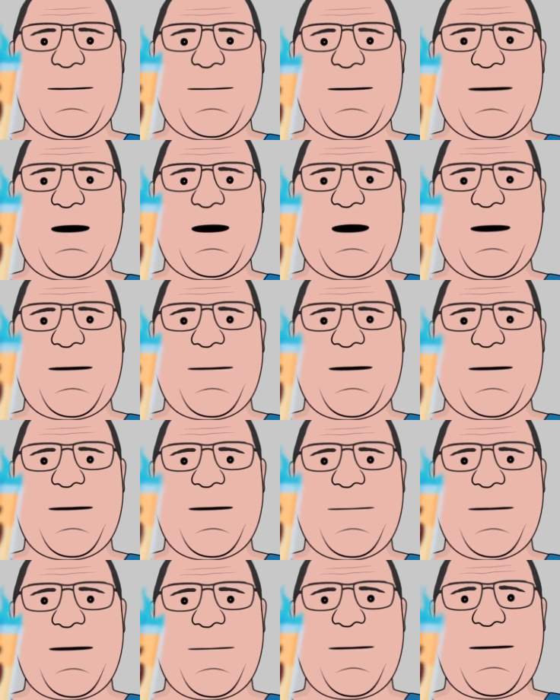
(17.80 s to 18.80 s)
The hangover
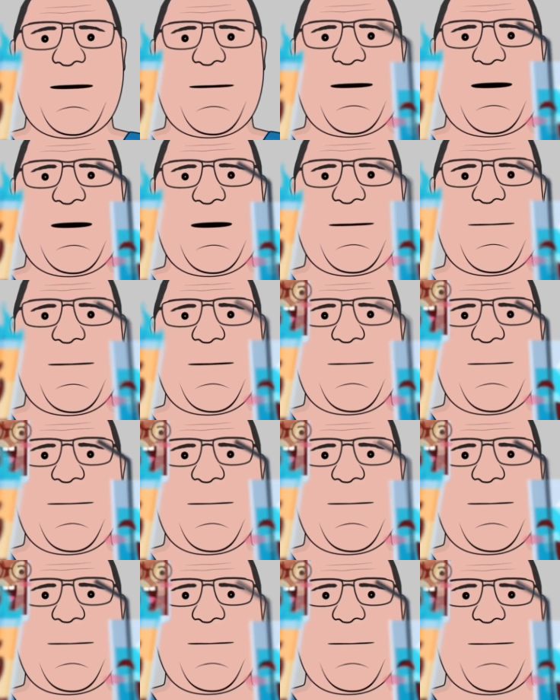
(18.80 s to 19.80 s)
lasted 2 days.
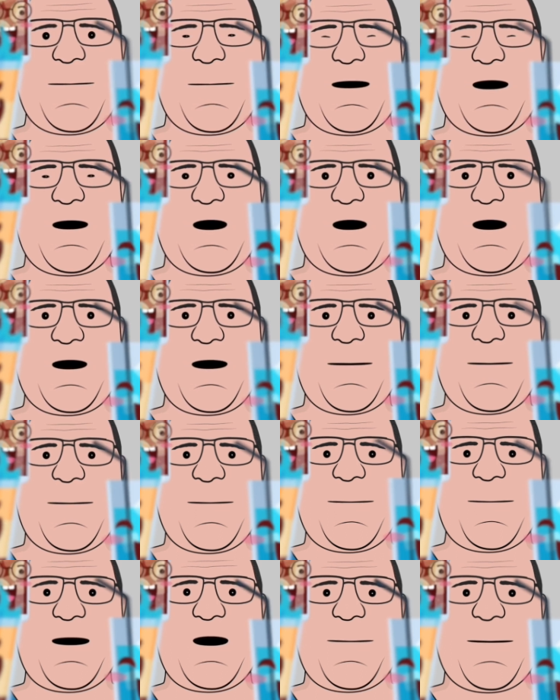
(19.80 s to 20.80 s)
And
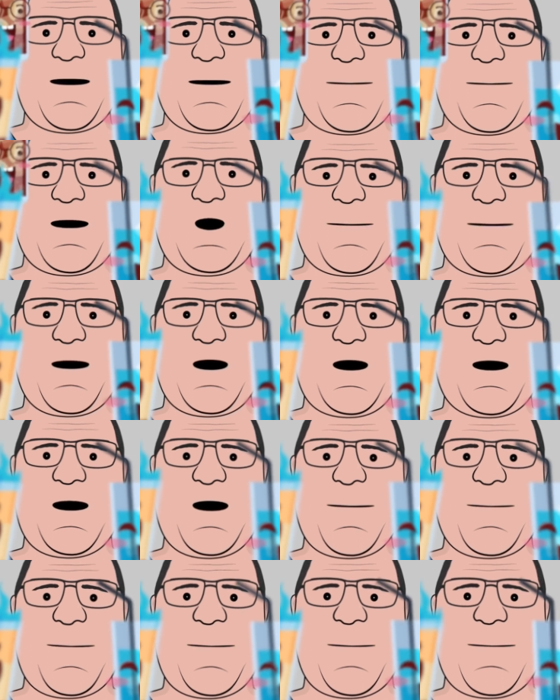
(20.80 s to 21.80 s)
each
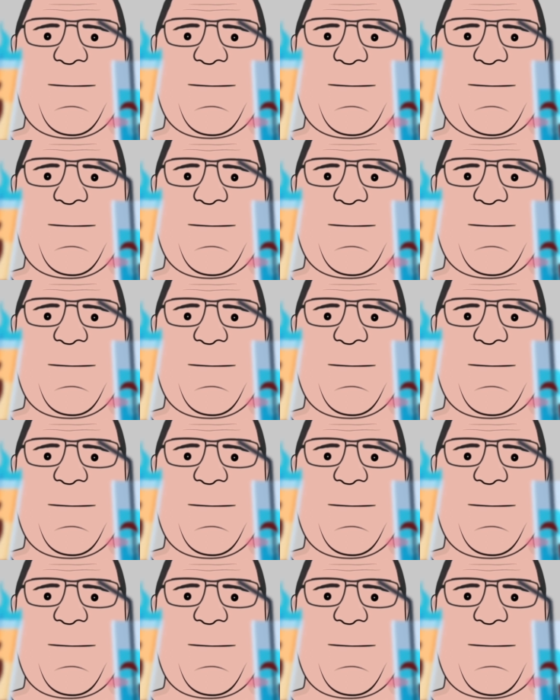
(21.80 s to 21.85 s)
decade